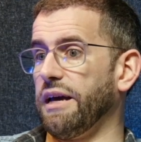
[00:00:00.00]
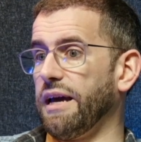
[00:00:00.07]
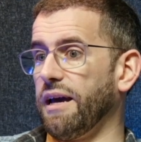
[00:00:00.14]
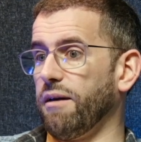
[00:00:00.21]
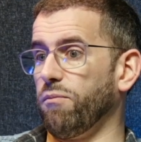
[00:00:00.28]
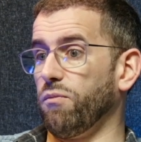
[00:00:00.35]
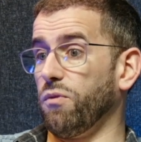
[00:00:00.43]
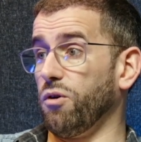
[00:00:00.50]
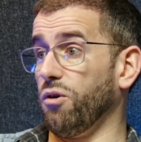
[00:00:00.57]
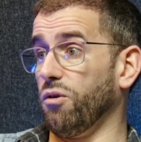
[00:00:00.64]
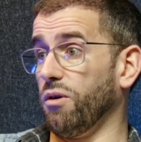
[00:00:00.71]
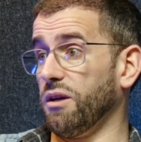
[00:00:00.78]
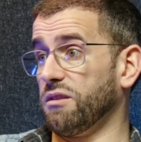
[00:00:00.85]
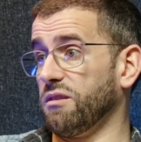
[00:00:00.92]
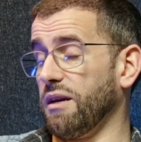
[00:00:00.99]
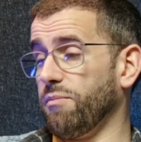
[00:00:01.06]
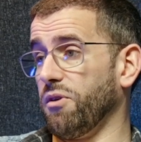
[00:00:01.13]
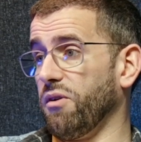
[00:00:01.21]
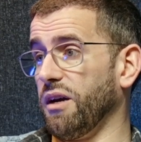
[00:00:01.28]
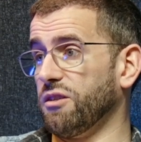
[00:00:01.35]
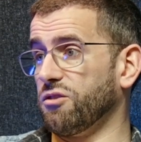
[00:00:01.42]
who will accept
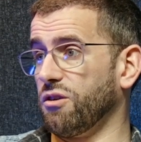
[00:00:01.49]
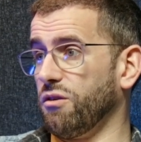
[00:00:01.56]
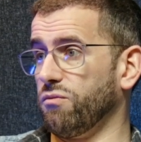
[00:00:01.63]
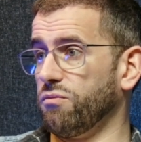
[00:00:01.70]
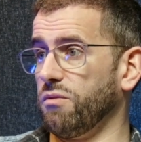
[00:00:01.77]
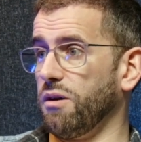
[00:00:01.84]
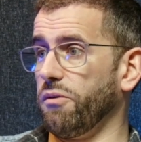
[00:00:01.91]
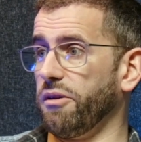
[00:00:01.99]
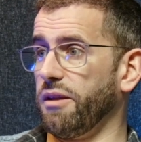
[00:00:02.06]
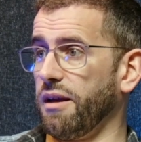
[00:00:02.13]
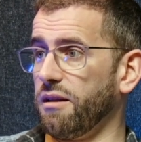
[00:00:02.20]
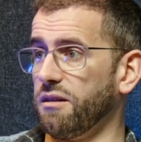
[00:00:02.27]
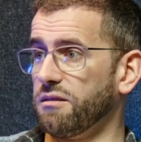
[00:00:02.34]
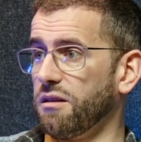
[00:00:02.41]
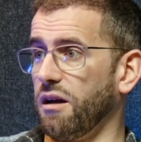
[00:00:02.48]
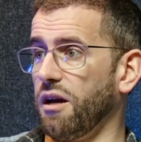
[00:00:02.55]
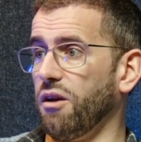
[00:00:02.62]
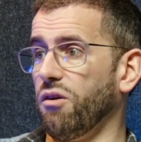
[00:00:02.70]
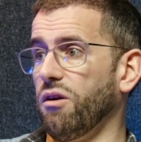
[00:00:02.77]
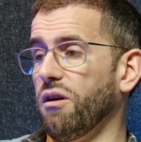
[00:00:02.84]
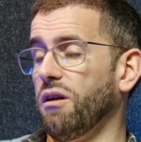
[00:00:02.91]
the risk of, we're taking this
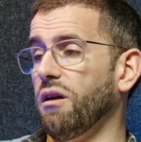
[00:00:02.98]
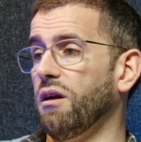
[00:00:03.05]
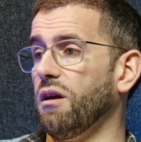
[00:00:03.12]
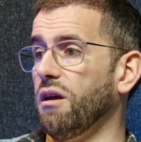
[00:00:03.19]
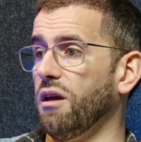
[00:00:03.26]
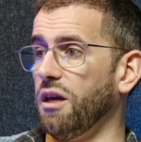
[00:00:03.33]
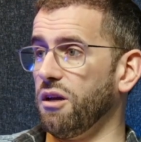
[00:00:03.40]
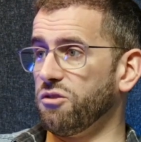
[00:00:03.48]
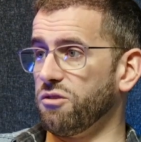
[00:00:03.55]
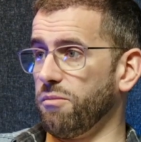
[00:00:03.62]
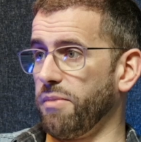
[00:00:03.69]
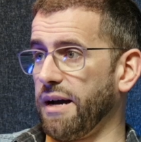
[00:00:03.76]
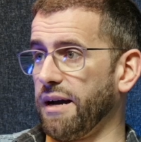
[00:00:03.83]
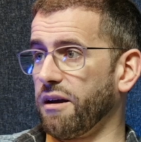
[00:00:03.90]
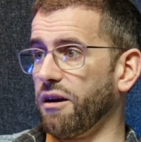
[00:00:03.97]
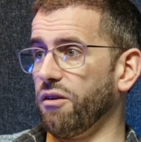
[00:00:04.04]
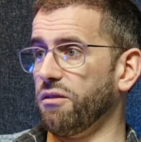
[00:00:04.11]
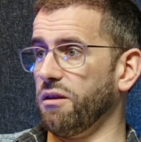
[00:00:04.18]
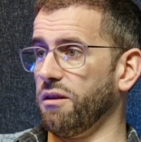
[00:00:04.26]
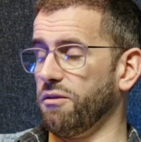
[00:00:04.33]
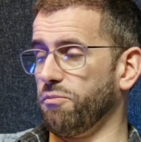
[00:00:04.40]
client on, here's the
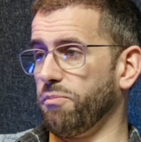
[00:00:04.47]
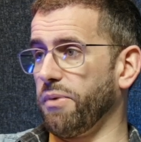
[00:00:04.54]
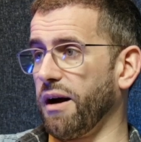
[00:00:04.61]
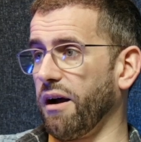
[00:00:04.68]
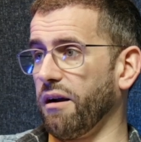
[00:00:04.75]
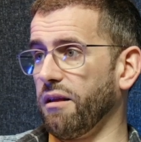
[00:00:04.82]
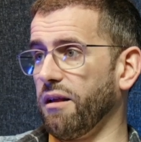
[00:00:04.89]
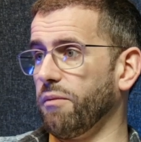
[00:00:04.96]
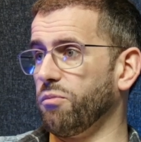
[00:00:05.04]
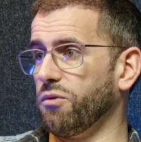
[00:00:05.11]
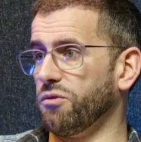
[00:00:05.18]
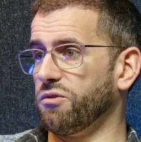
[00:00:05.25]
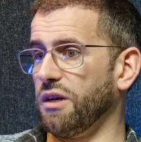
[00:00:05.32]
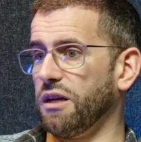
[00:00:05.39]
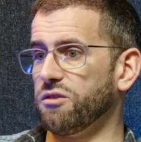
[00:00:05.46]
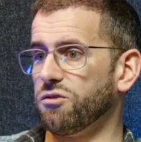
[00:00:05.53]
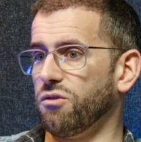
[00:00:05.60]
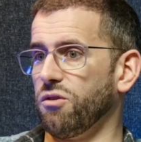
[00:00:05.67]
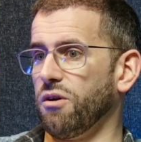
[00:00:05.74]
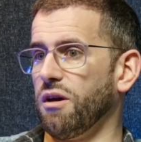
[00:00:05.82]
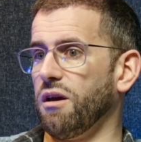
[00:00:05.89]
background, and they're part of that process.
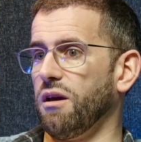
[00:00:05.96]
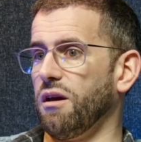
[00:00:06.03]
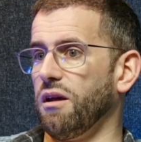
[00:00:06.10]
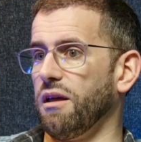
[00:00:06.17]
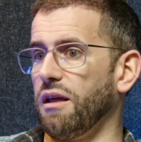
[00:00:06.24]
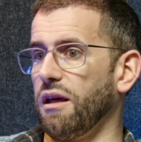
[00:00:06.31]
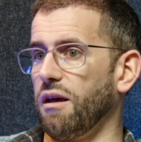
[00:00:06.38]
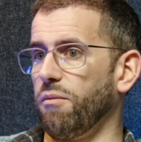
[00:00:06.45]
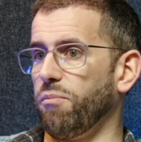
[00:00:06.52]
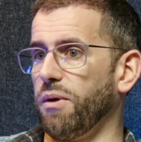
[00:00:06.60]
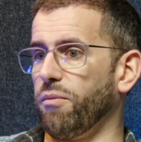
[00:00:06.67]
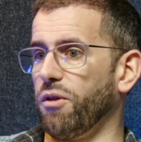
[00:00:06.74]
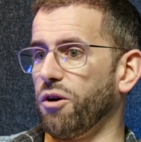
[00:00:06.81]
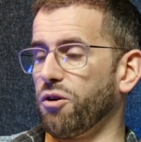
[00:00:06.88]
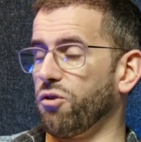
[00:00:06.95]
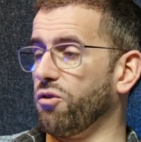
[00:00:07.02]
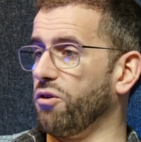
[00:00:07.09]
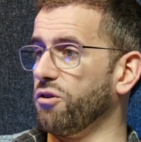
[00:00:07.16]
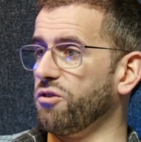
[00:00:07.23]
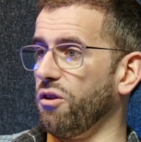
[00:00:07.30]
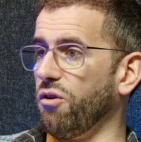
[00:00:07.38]
So people
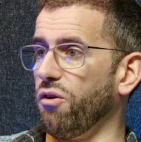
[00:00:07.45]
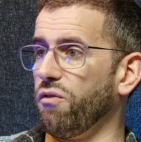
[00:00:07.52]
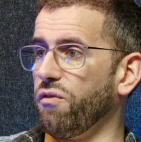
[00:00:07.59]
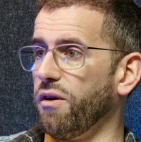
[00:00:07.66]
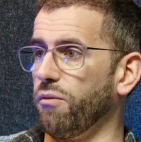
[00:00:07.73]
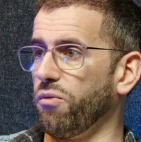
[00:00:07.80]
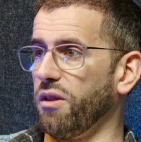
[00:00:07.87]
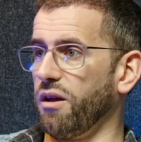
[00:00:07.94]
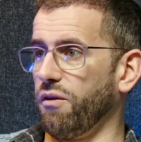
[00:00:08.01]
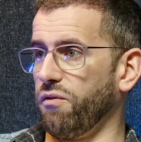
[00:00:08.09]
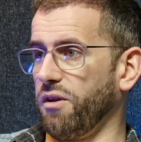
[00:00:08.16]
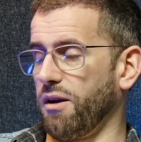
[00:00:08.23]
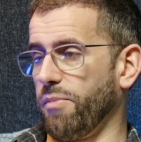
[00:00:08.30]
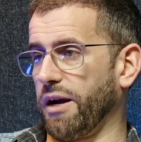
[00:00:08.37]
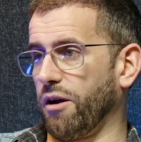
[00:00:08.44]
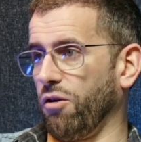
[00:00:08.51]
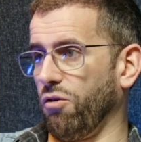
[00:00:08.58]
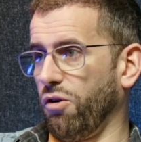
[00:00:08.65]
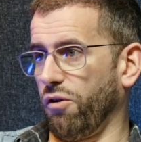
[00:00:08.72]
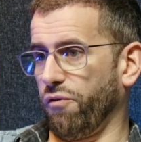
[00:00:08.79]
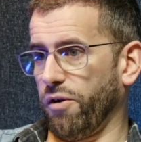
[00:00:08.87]
across a law firm, whether if you're a bigger
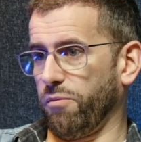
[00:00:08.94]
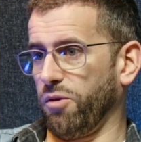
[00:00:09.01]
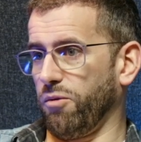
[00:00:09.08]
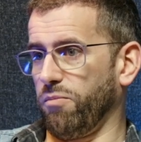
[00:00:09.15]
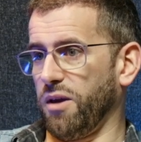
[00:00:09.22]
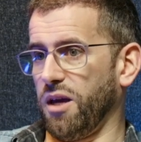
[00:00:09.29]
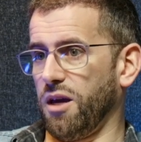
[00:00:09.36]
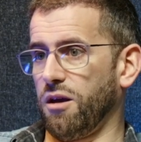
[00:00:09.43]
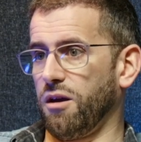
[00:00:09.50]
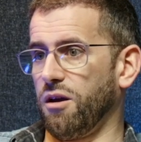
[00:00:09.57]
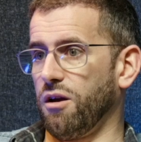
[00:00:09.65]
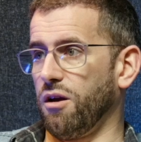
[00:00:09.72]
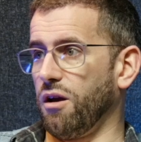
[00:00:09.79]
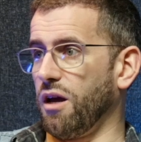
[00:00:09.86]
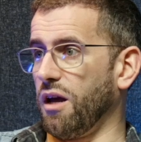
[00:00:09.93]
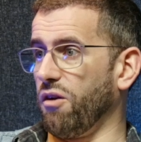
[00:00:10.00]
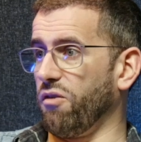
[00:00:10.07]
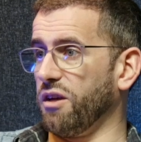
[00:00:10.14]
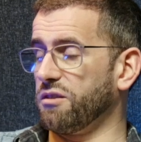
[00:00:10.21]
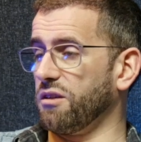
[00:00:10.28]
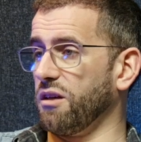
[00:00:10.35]
law firm, you'll be in a
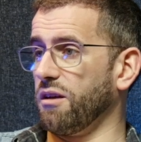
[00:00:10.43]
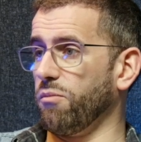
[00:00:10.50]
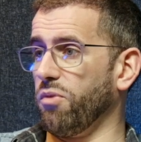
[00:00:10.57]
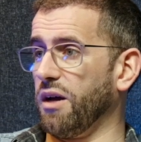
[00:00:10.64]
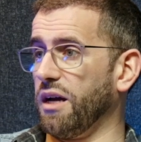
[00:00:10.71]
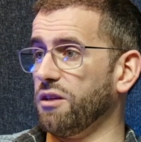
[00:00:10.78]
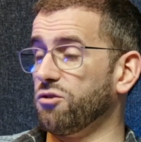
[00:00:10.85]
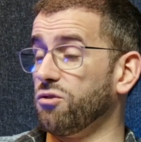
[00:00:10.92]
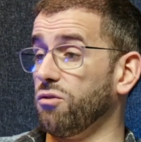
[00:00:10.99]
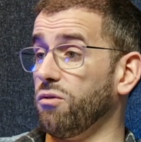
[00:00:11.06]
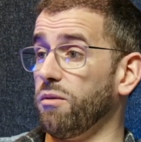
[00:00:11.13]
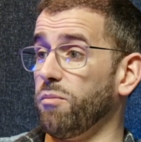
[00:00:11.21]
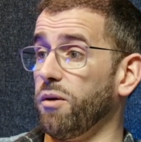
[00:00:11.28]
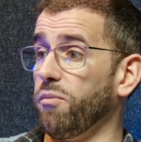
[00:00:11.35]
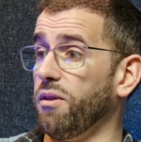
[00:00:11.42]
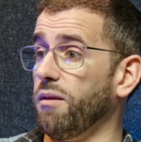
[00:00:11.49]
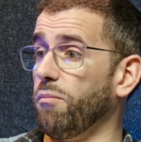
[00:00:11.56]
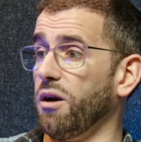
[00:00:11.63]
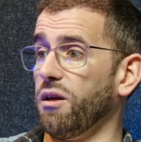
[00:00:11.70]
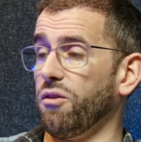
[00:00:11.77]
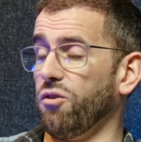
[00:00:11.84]
risk and compliance role, or maybe the
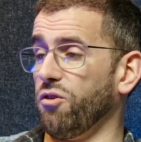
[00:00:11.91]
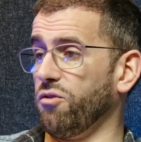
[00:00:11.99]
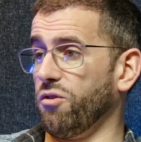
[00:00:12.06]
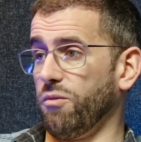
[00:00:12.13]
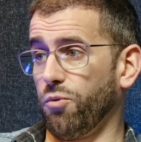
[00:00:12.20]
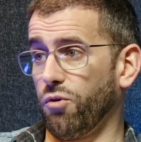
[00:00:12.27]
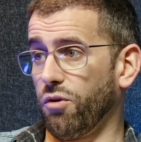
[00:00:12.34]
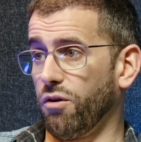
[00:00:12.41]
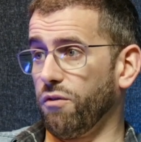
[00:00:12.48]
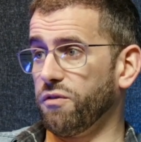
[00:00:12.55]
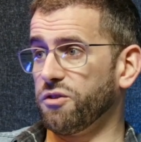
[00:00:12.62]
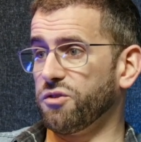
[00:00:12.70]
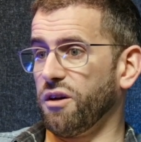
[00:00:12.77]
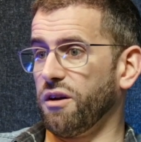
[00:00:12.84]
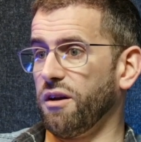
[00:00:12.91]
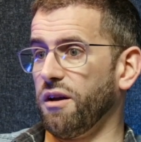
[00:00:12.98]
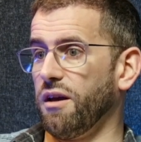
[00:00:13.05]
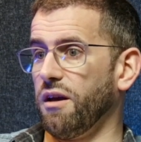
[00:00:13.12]
money laundering reporting officer,